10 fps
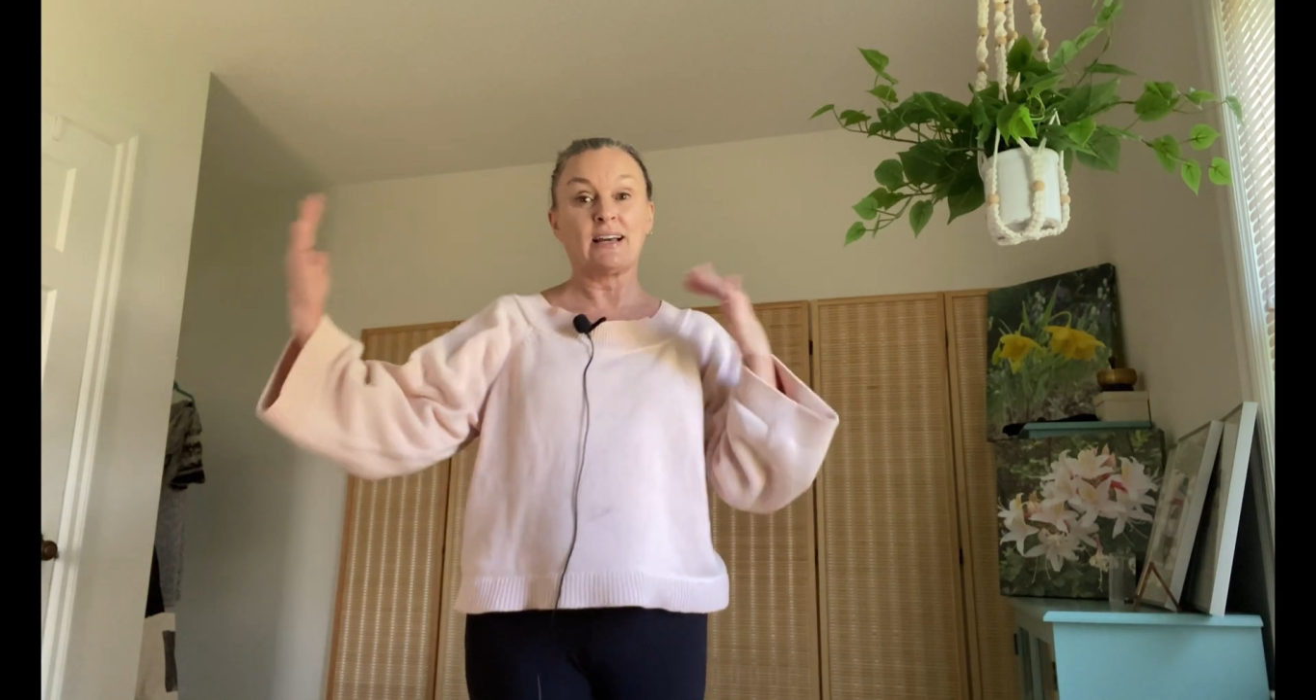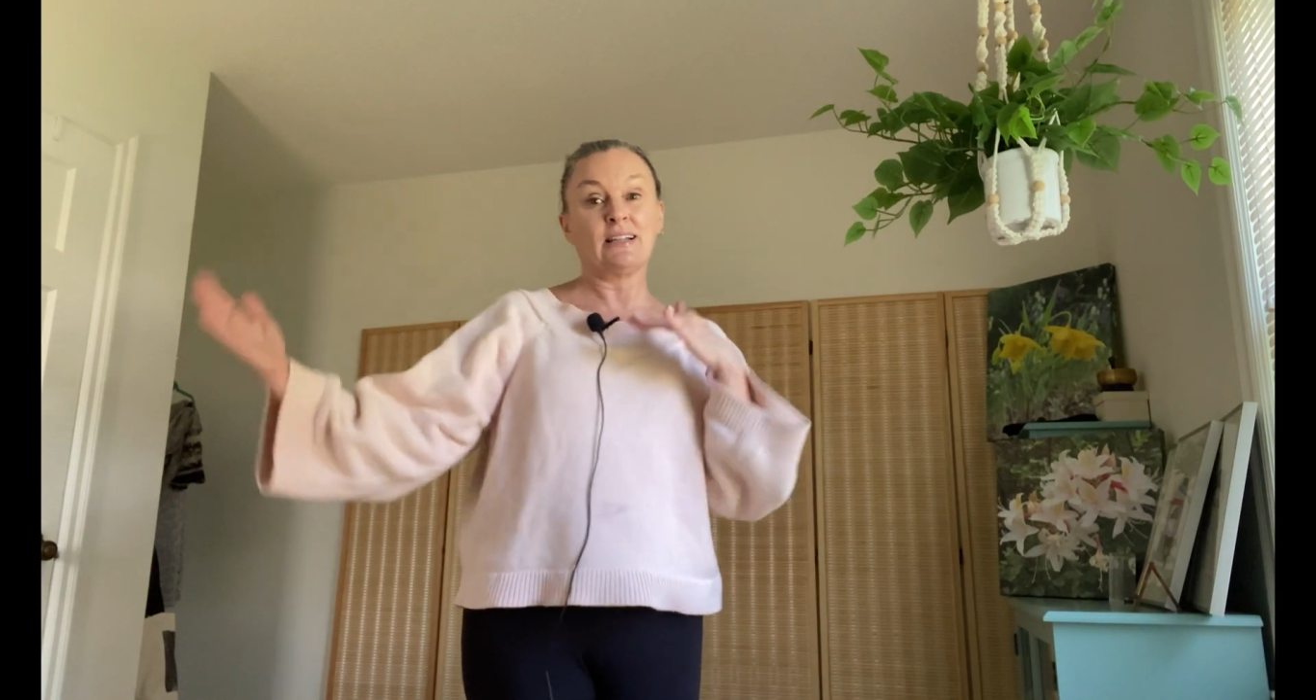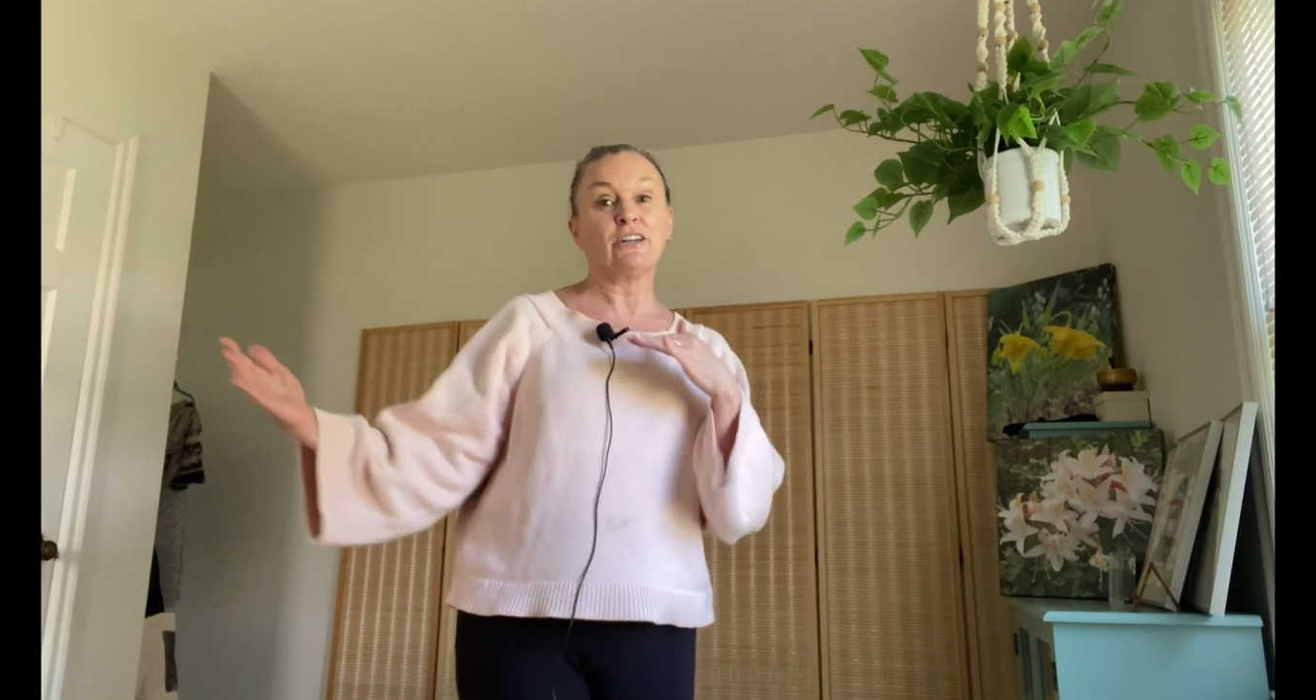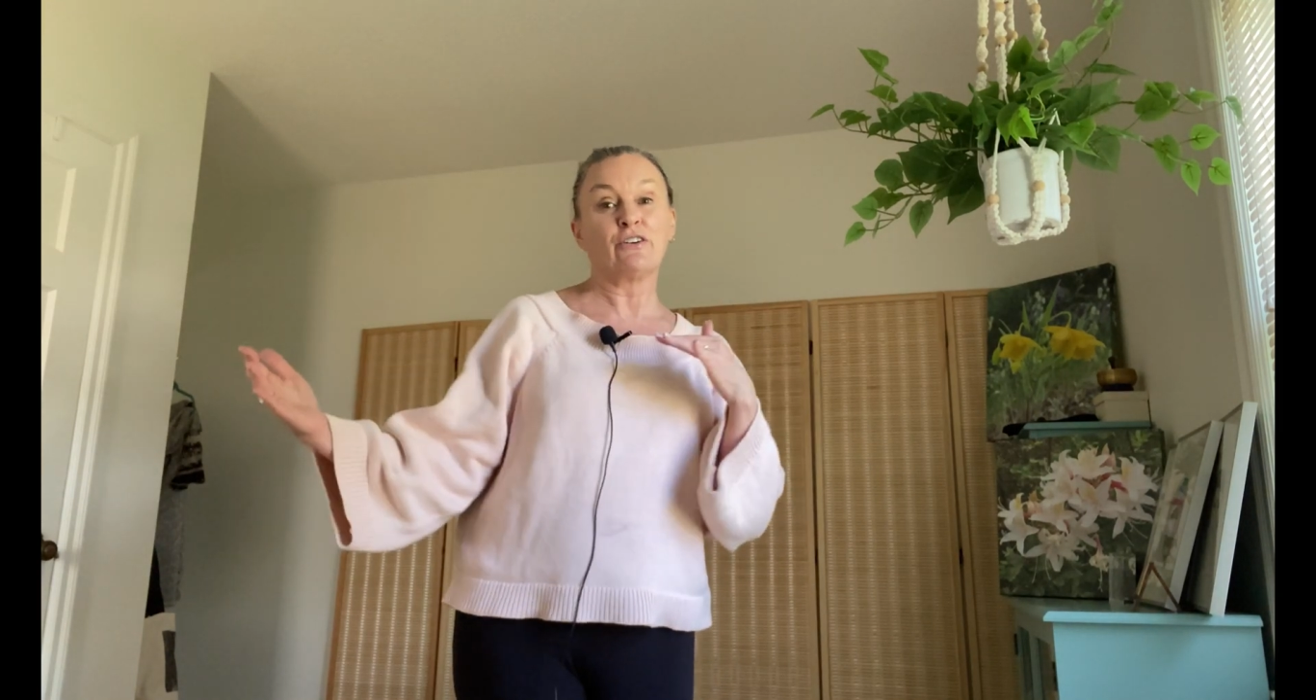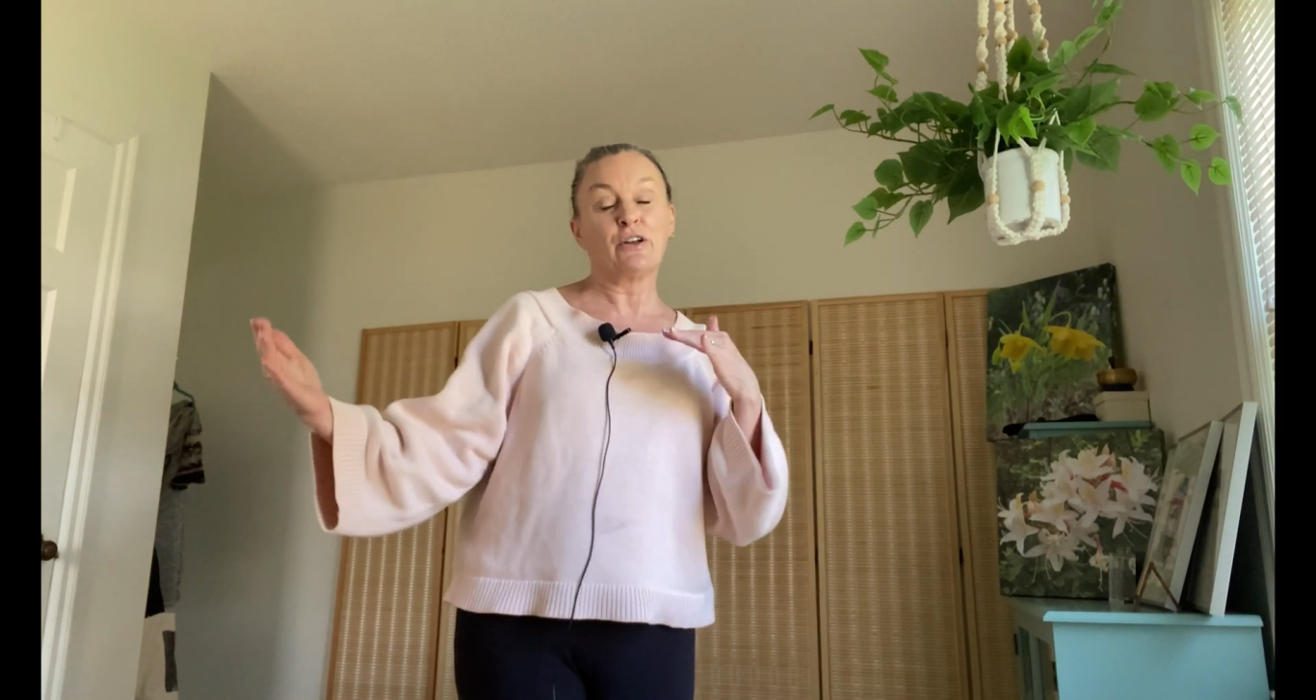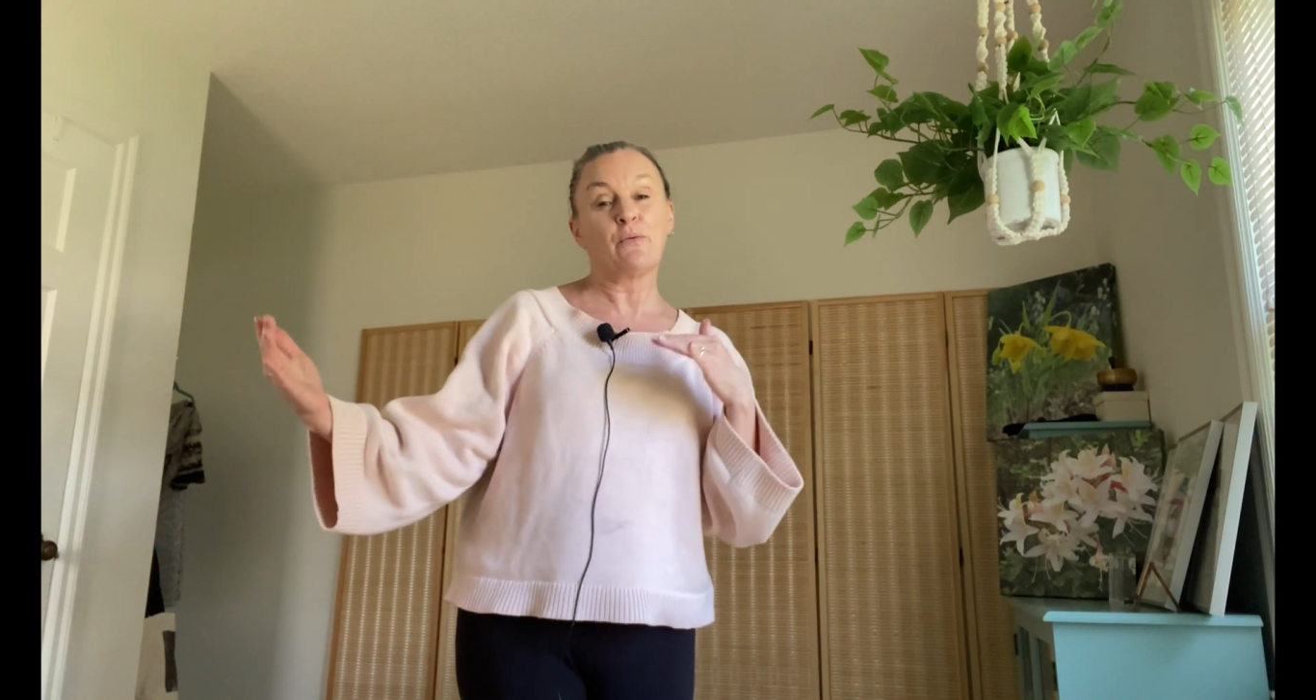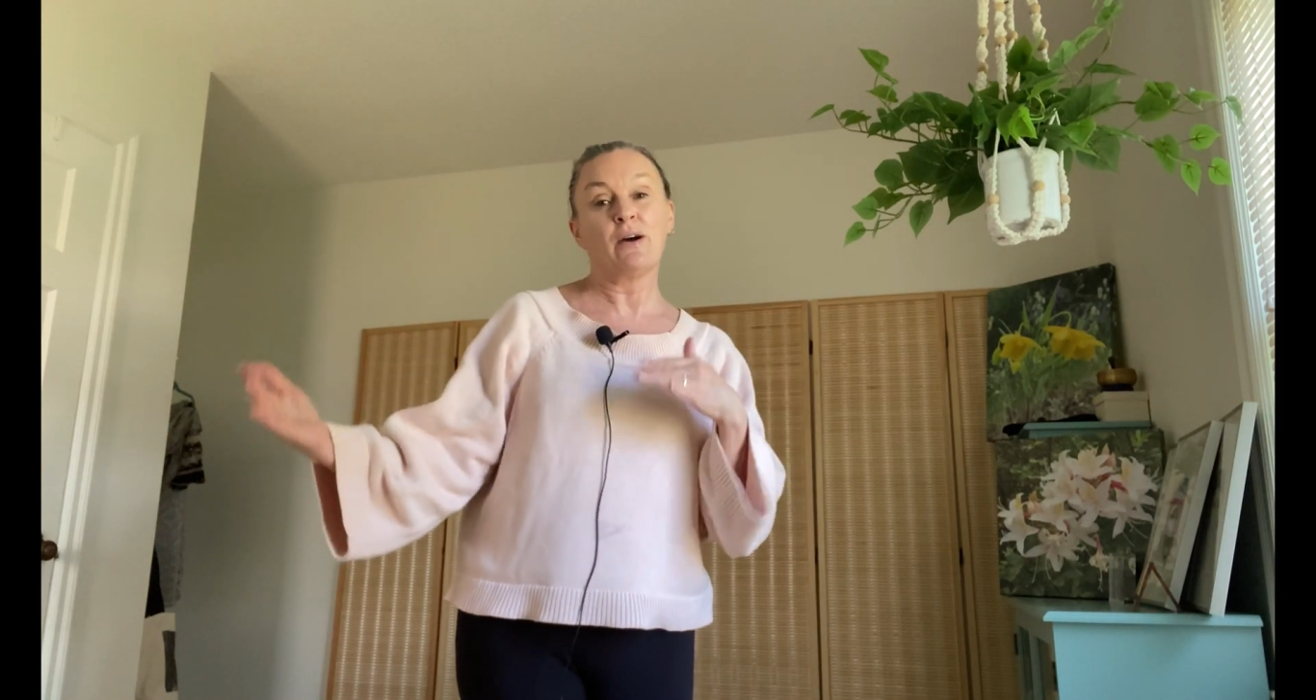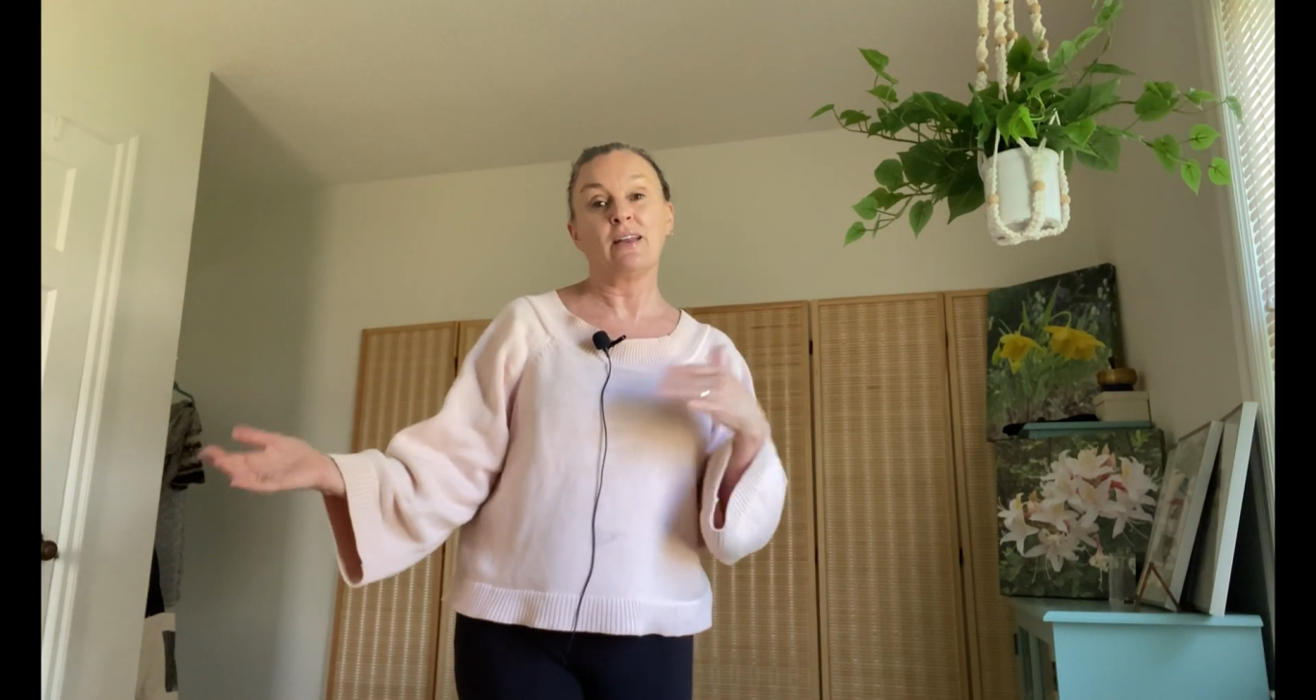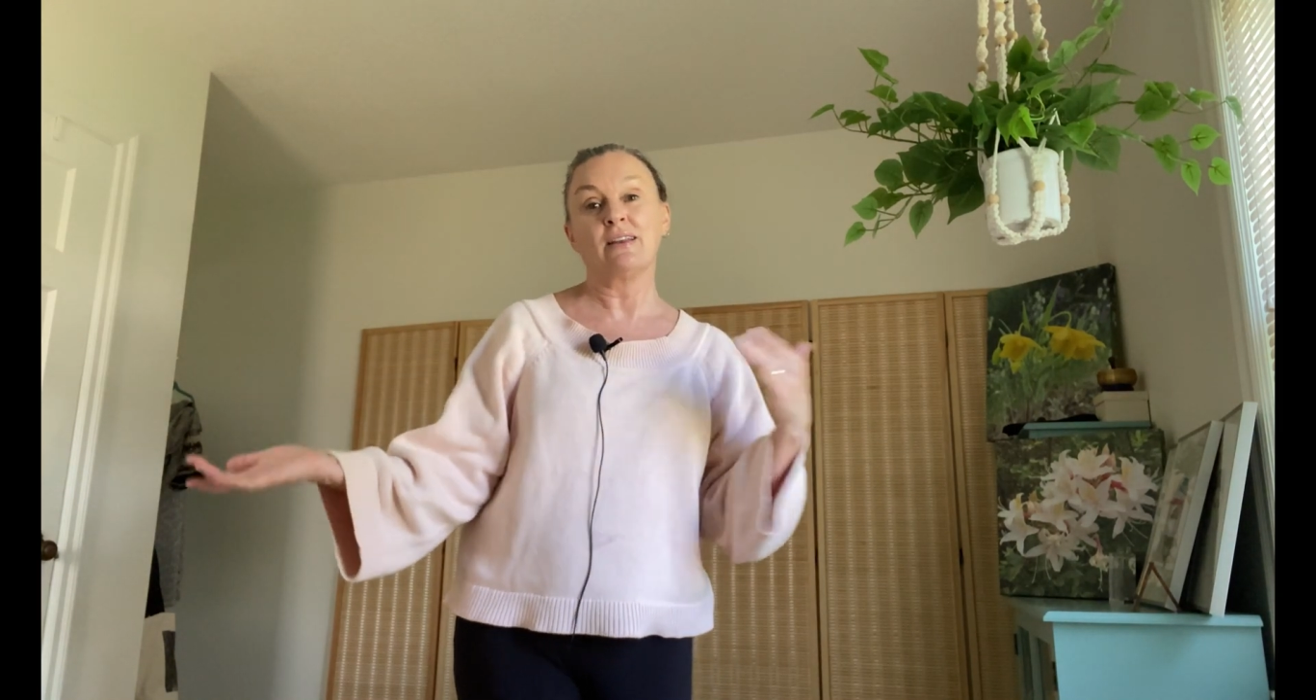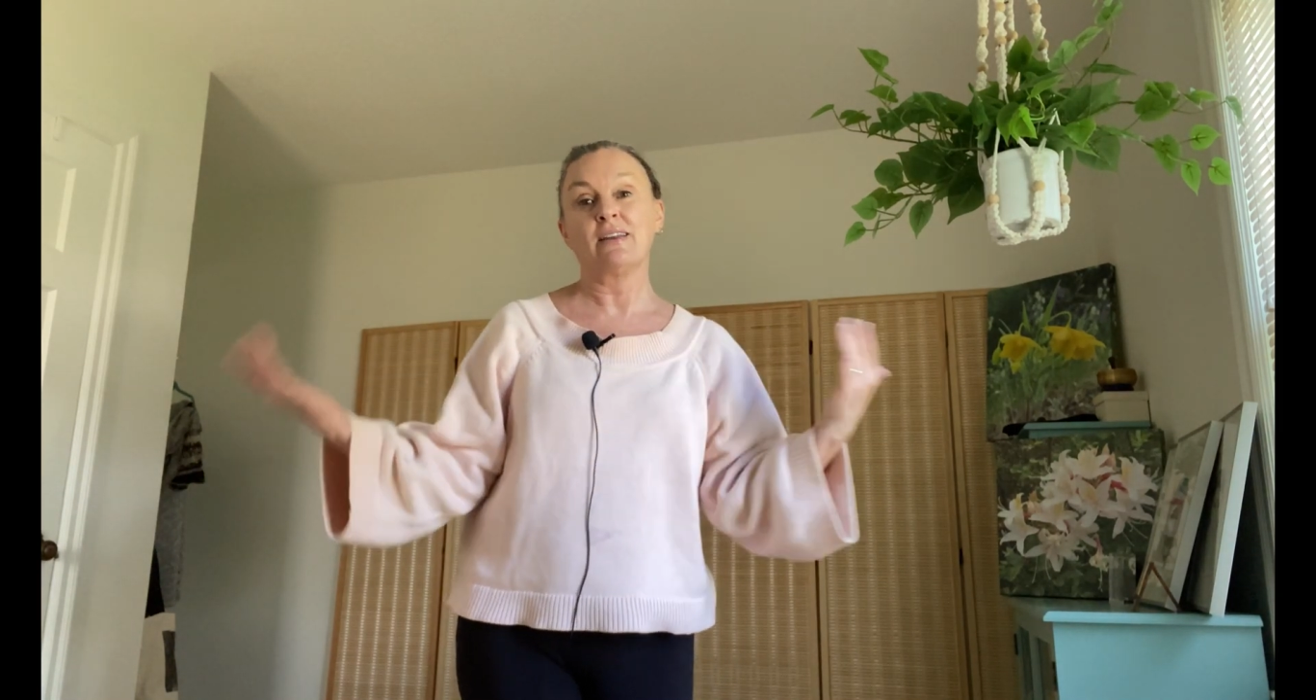clearing one